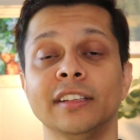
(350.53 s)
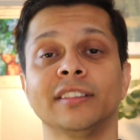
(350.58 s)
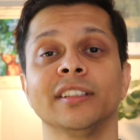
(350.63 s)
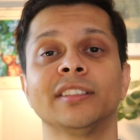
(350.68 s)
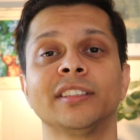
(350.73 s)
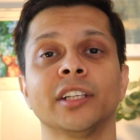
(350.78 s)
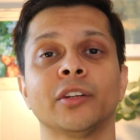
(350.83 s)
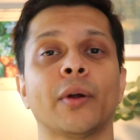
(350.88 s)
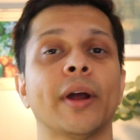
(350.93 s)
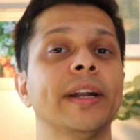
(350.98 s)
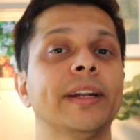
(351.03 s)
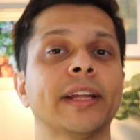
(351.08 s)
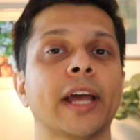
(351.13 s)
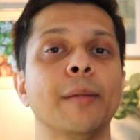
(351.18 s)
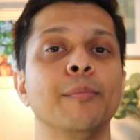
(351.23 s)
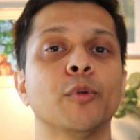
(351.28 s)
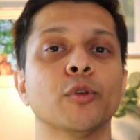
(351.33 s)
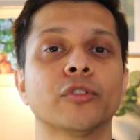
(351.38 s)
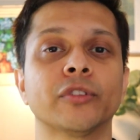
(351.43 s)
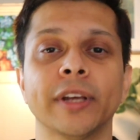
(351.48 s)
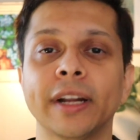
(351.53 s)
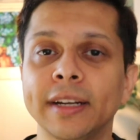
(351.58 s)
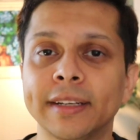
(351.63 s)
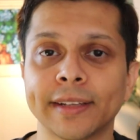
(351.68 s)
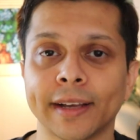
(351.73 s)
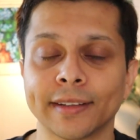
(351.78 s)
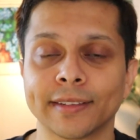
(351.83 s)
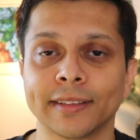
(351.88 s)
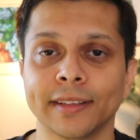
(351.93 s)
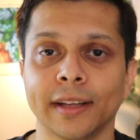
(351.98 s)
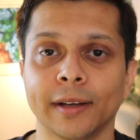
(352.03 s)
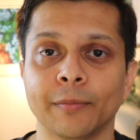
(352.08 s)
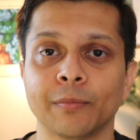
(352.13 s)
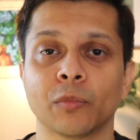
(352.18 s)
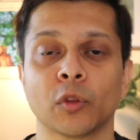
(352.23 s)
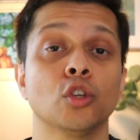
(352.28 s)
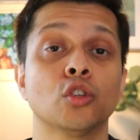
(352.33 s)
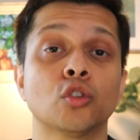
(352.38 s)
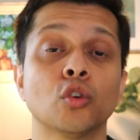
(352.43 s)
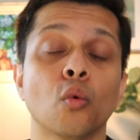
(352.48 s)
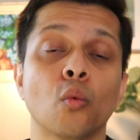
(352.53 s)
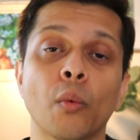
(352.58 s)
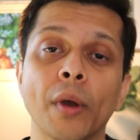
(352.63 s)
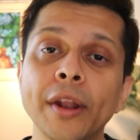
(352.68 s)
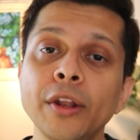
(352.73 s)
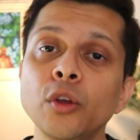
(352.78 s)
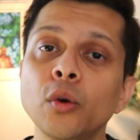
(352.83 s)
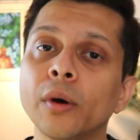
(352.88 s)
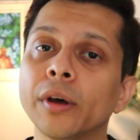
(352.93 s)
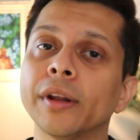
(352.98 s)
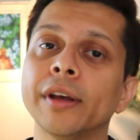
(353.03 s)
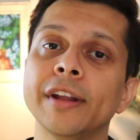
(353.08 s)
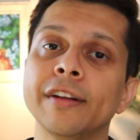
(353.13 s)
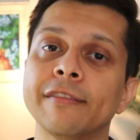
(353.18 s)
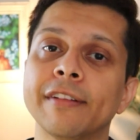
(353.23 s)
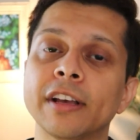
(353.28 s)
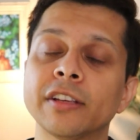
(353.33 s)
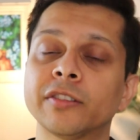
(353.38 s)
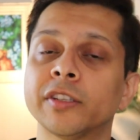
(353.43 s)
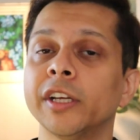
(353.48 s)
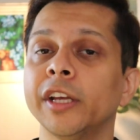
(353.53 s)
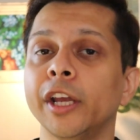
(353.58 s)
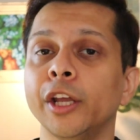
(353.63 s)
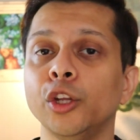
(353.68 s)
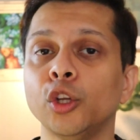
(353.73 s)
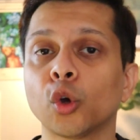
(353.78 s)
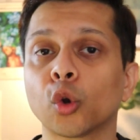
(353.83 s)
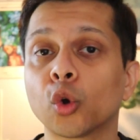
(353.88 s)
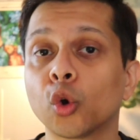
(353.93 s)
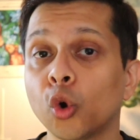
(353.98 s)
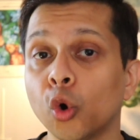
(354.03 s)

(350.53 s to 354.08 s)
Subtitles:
is this the right time to sell Tesla? So when you are investing in your